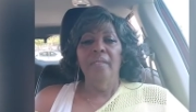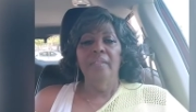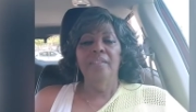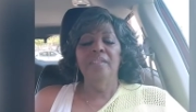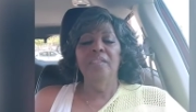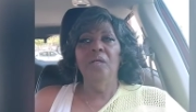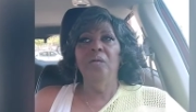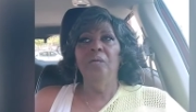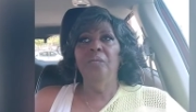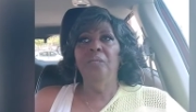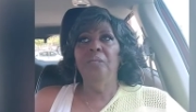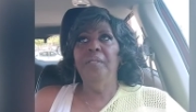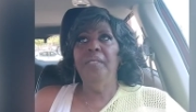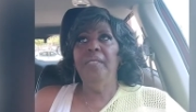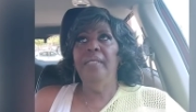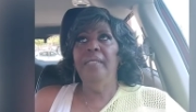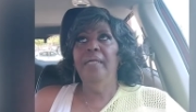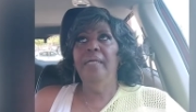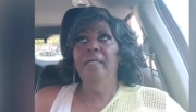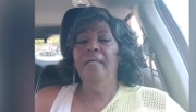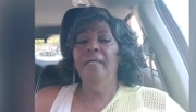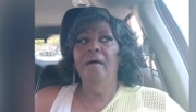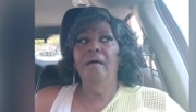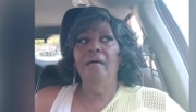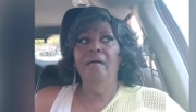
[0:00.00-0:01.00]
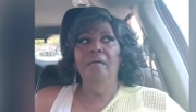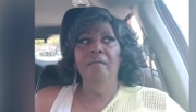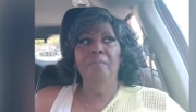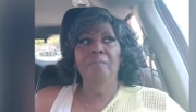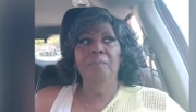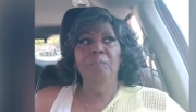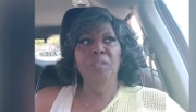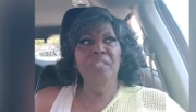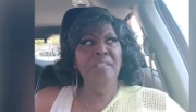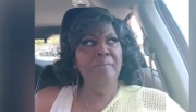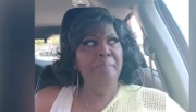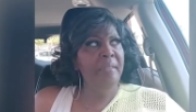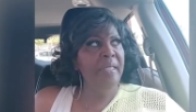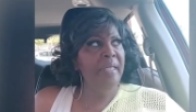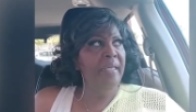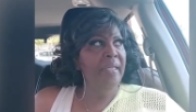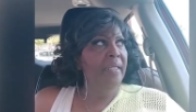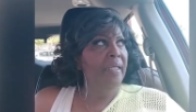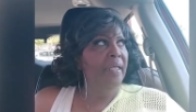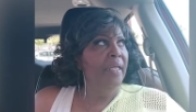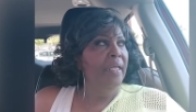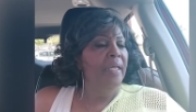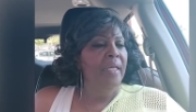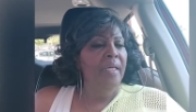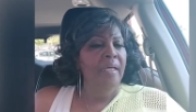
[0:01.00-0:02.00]
so we spent
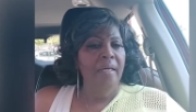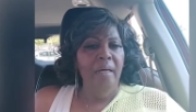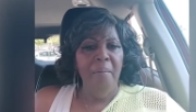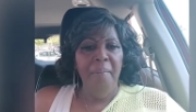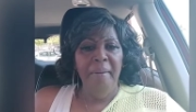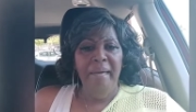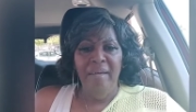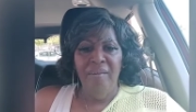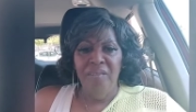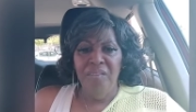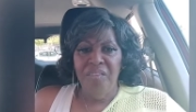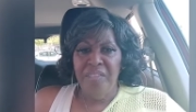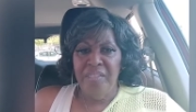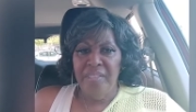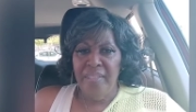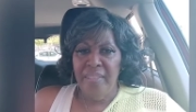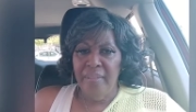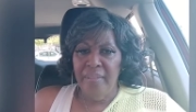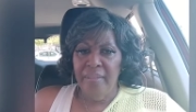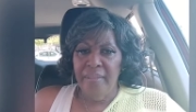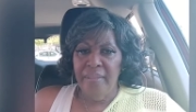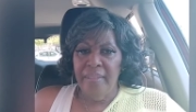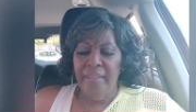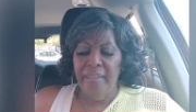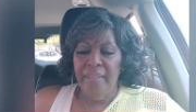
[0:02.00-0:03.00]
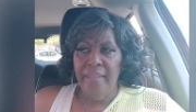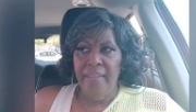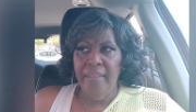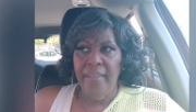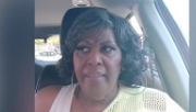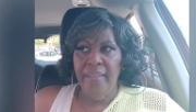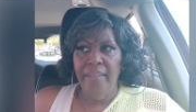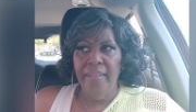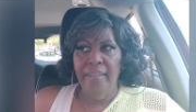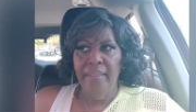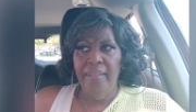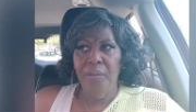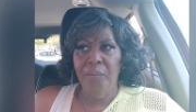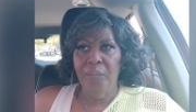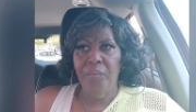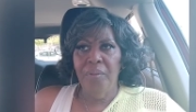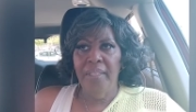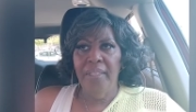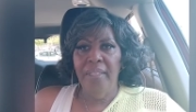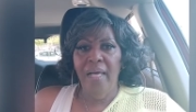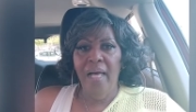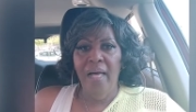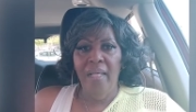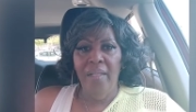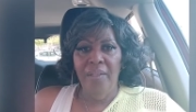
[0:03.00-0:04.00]
about
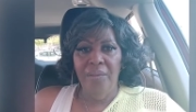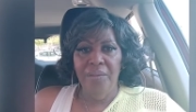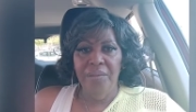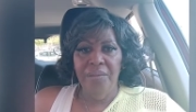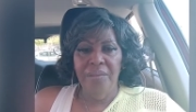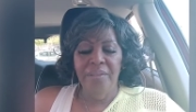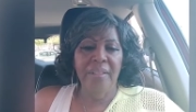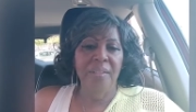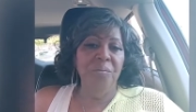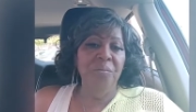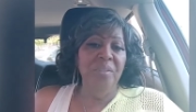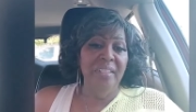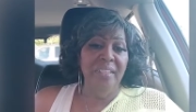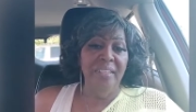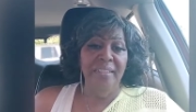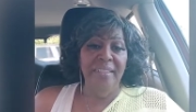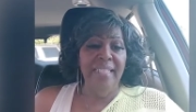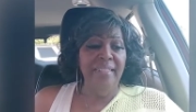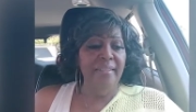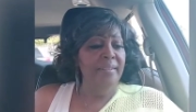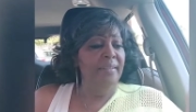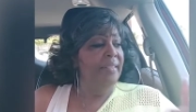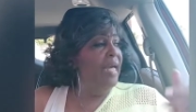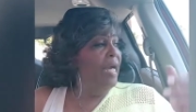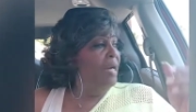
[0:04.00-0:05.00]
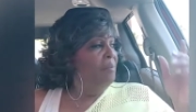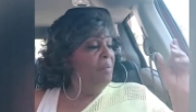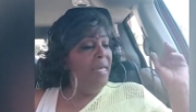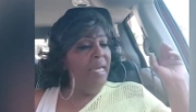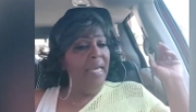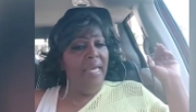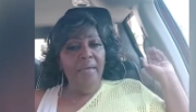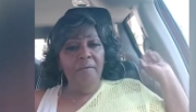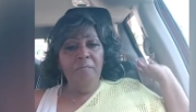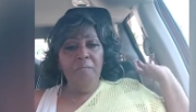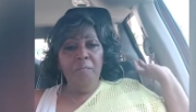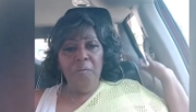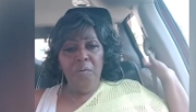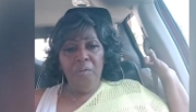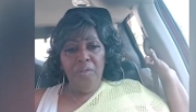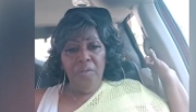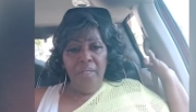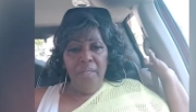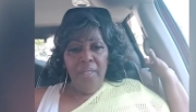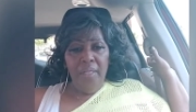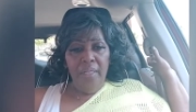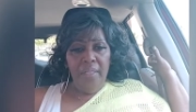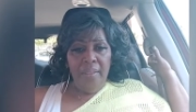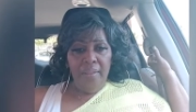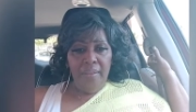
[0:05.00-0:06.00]
$63, which that's not bad for
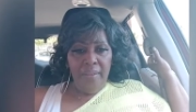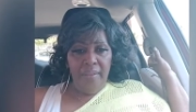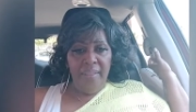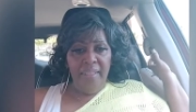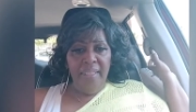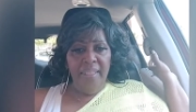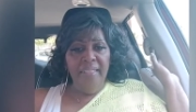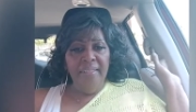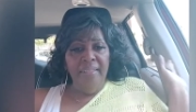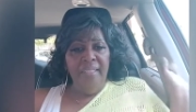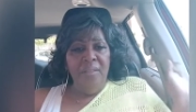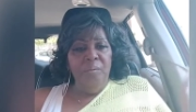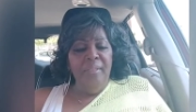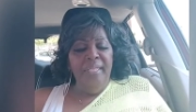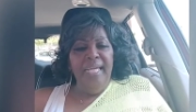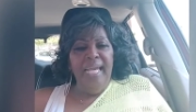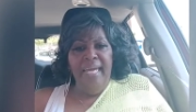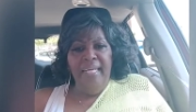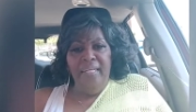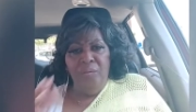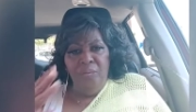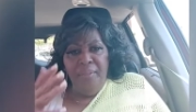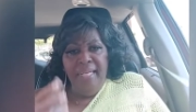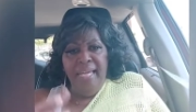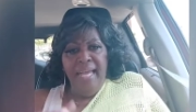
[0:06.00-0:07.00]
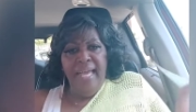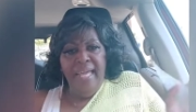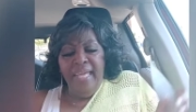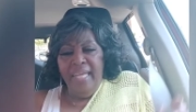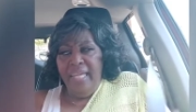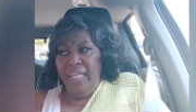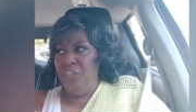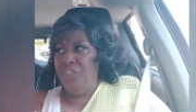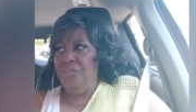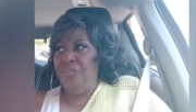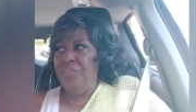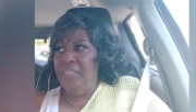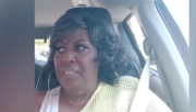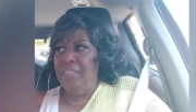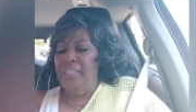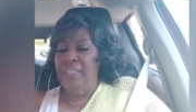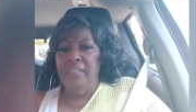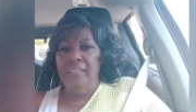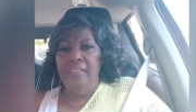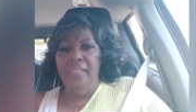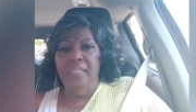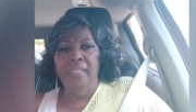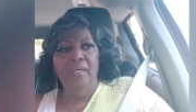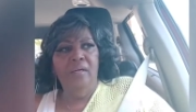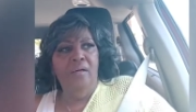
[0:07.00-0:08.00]
the things that we got, and we got extra
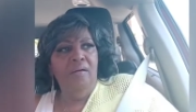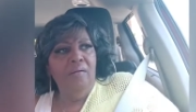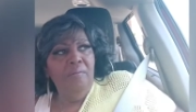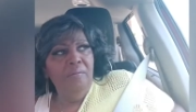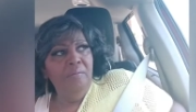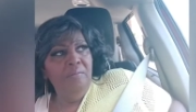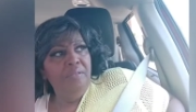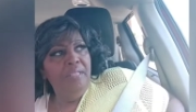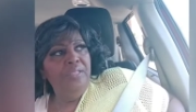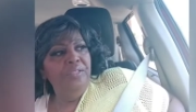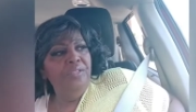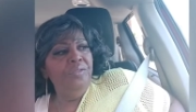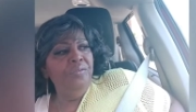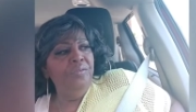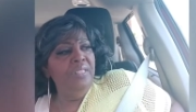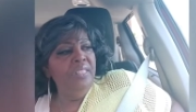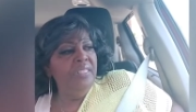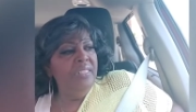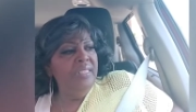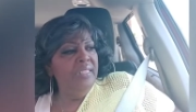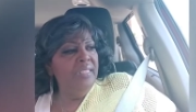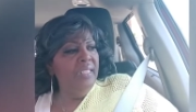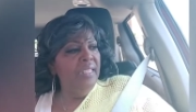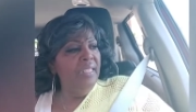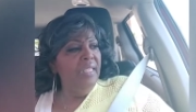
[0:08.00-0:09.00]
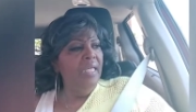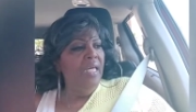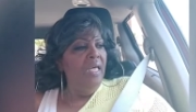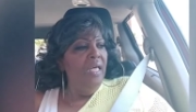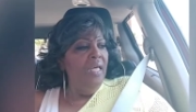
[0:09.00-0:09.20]
things that that you didn't see.